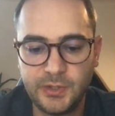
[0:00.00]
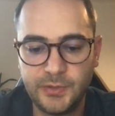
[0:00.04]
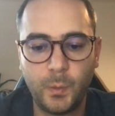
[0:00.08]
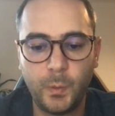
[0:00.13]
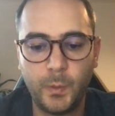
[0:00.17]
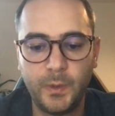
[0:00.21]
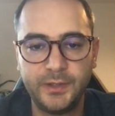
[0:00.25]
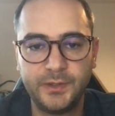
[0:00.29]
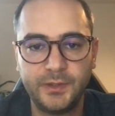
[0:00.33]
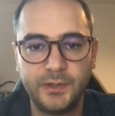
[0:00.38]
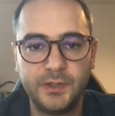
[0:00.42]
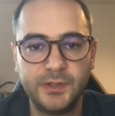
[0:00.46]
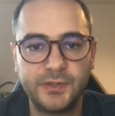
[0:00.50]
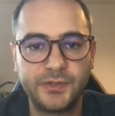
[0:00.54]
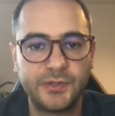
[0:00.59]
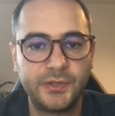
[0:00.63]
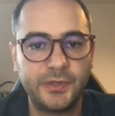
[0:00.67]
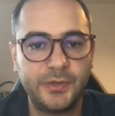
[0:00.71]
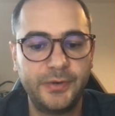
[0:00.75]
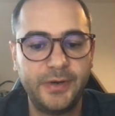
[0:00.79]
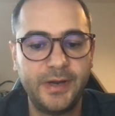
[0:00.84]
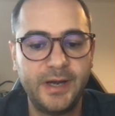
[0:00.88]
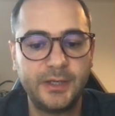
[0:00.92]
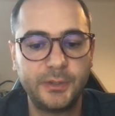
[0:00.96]
with this
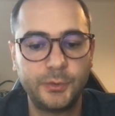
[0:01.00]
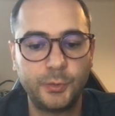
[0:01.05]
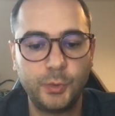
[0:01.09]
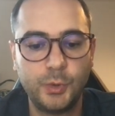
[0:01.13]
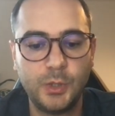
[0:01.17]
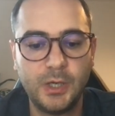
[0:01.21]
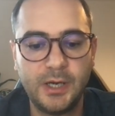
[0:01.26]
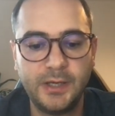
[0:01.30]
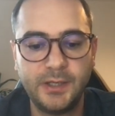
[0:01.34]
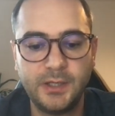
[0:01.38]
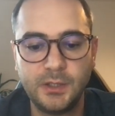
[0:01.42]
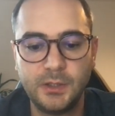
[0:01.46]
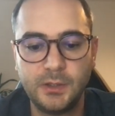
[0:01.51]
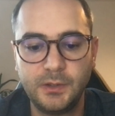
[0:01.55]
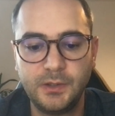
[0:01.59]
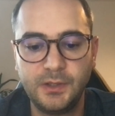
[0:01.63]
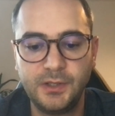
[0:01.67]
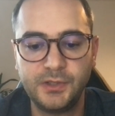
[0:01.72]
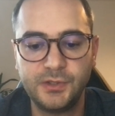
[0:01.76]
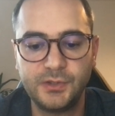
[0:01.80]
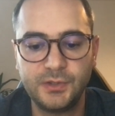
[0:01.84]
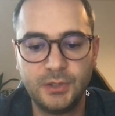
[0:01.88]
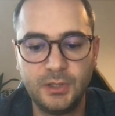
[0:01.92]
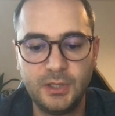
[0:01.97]
React UI
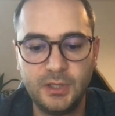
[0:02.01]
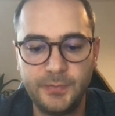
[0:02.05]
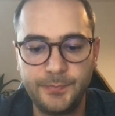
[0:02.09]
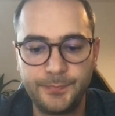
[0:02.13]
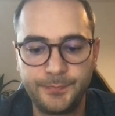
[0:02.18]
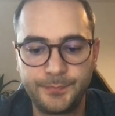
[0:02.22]
easily.